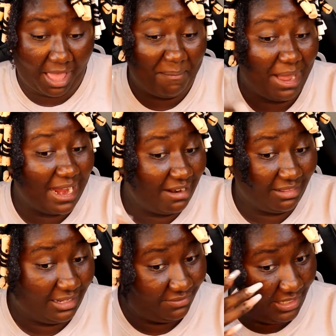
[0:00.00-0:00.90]
my hair
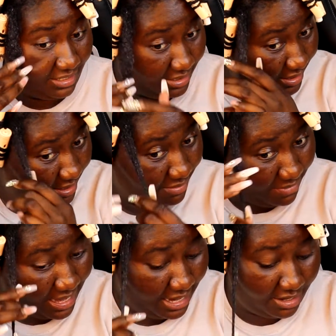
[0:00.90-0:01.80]
loves it.
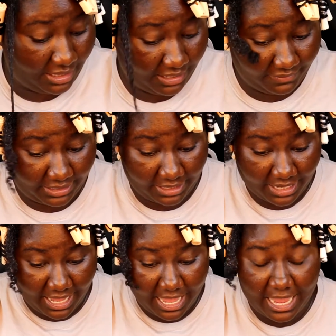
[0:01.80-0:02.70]
My hair loves it.
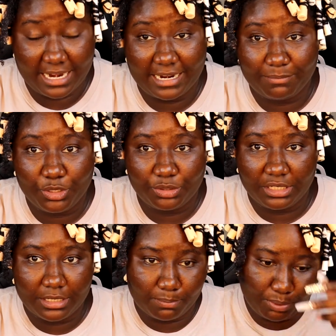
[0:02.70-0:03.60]
And then I'm
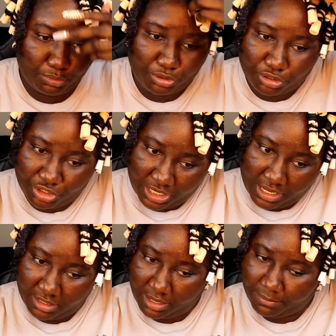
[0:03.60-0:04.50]
using the booster
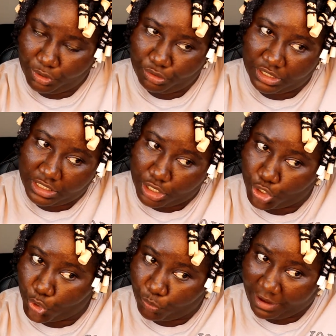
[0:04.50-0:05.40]
gel. I'm using the
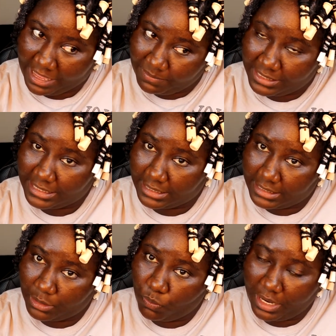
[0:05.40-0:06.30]
grape
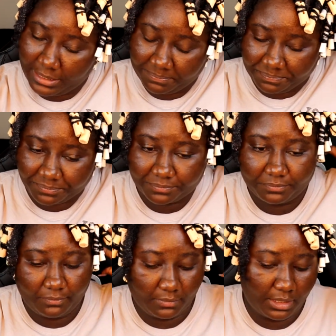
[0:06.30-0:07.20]
scented one.
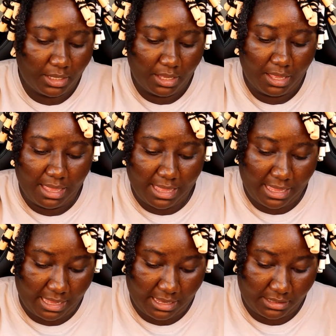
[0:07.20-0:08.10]

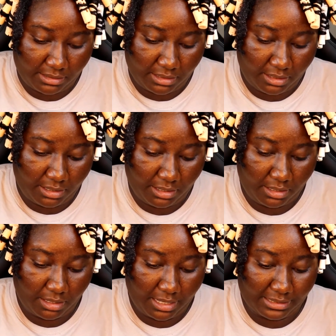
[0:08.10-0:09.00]
And
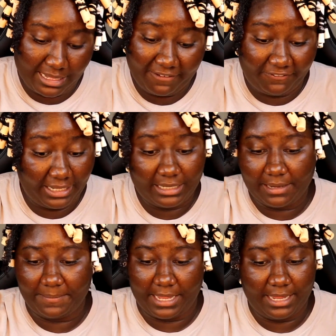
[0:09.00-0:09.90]
it's not flaking
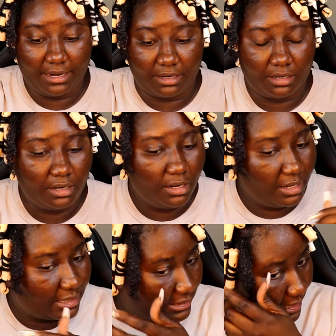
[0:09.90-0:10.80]
up my hair,
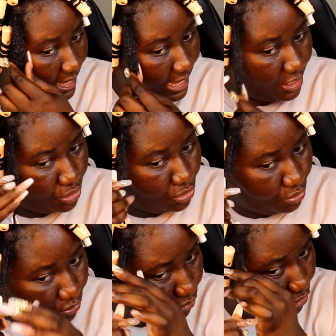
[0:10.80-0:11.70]
because I can't use